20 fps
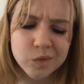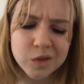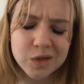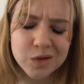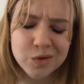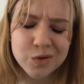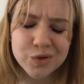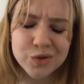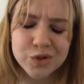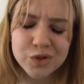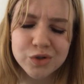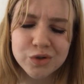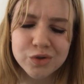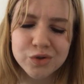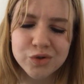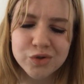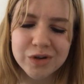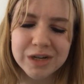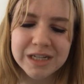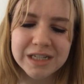
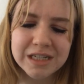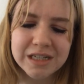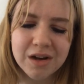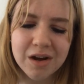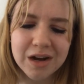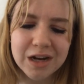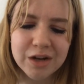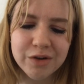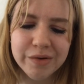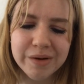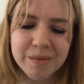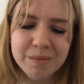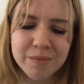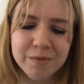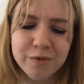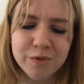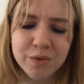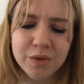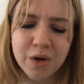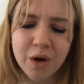Concentrated eye cream
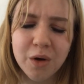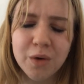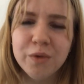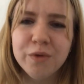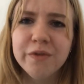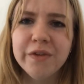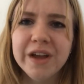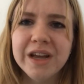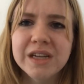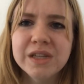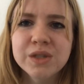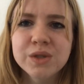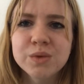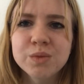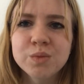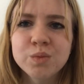for the whole face.